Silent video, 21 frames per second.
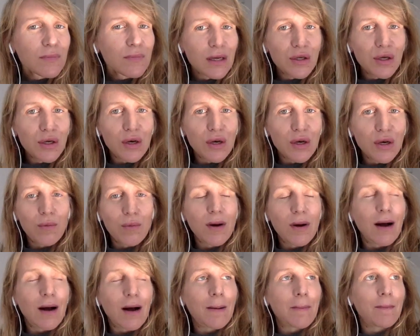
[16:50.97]

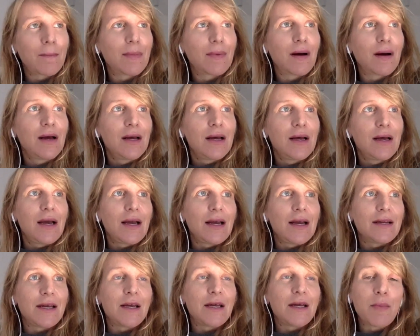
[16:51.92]

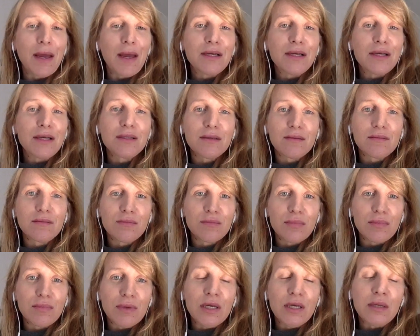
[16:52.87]
it makes
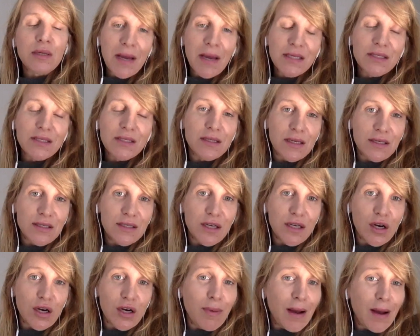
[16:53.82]
it easier.